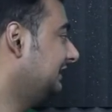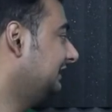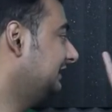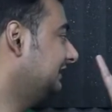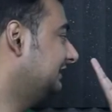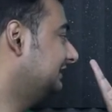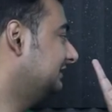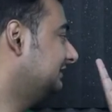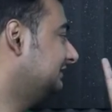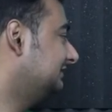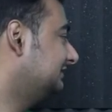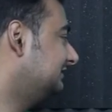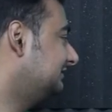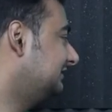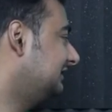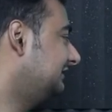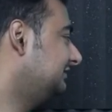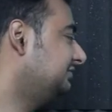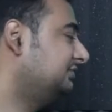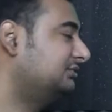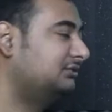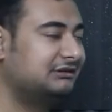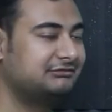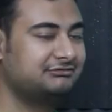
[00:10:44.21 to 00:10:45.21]

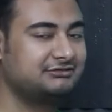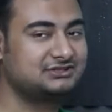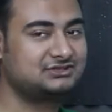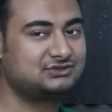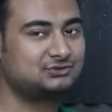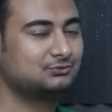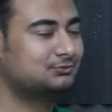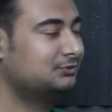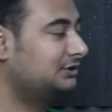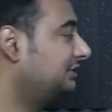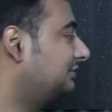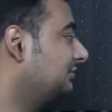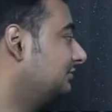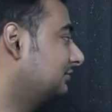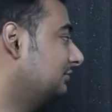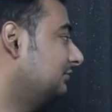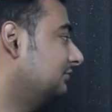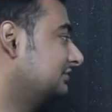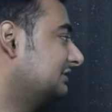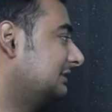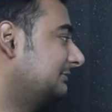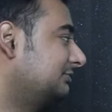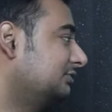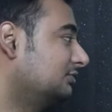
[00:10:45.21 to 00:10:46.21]
UFS 2.0
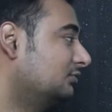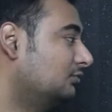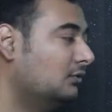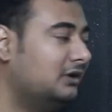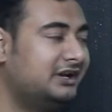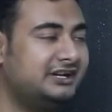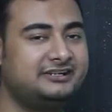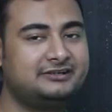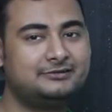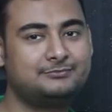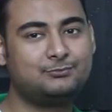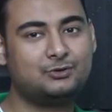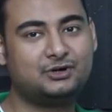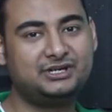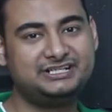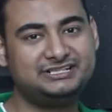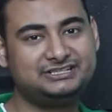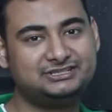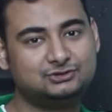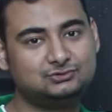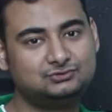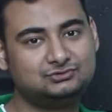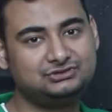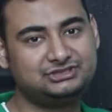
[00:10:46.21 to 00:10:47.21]
goes up to
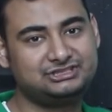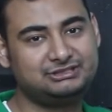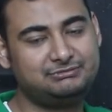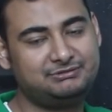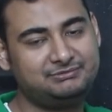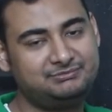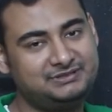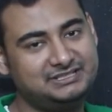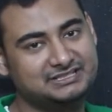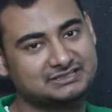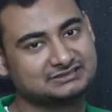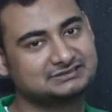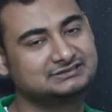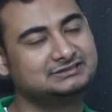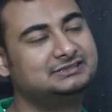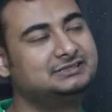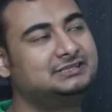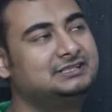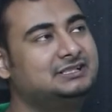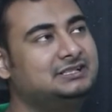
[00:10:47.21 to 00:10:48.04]
1.2 Gbps.